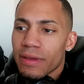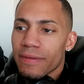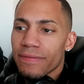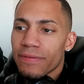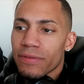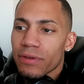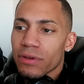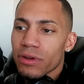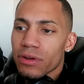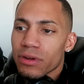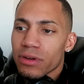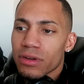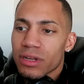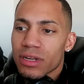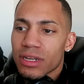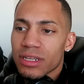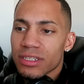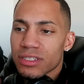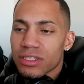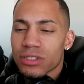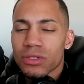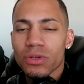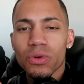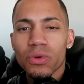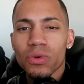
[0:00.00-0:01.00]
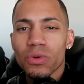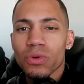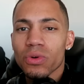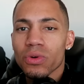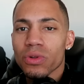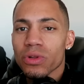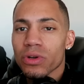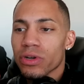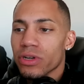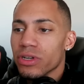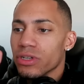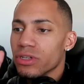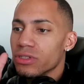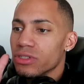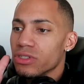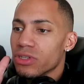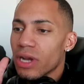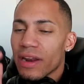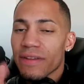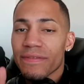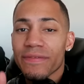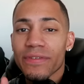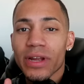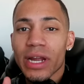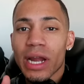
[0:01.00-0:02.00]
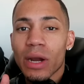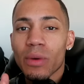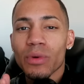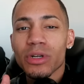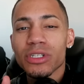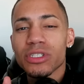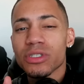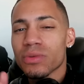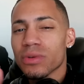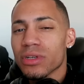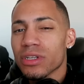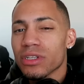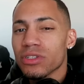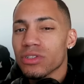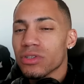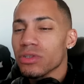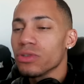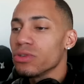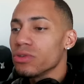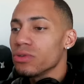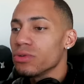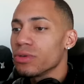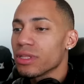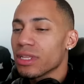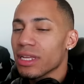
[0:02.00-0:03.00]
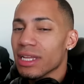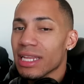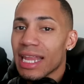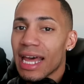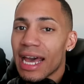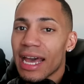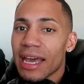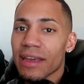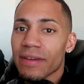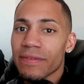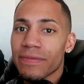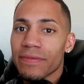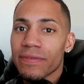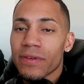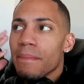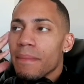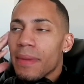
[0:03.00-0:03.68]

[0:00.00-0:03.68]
if you're in school or you're trying to figure out what you want to do with your life,